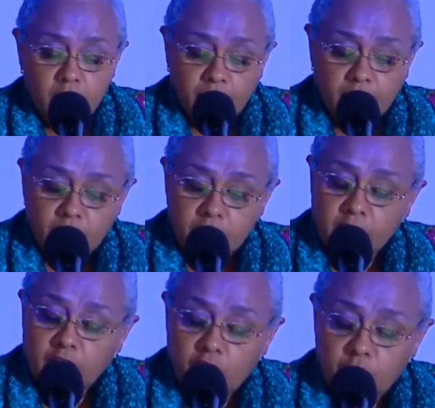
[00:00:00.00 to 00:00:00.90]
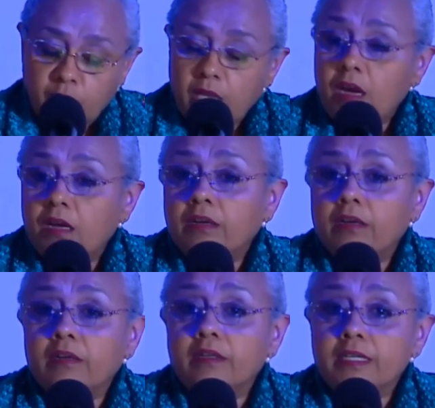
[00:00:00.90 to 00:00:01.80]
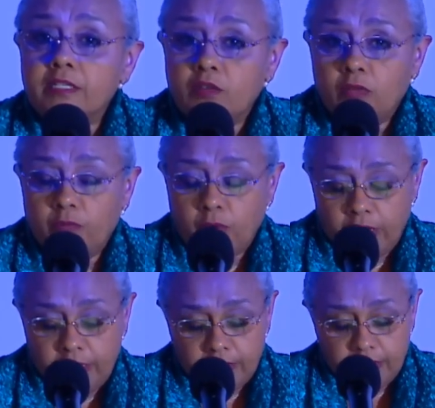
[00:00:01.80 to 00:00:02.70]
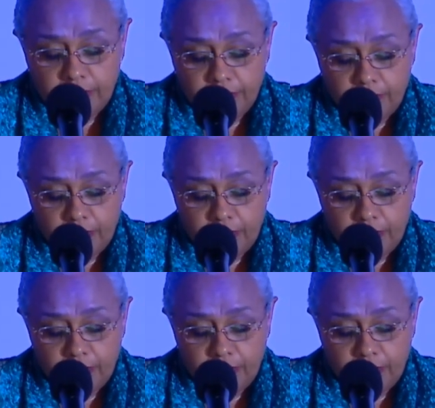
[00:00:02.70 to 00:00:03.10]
because global hunger is on the rise.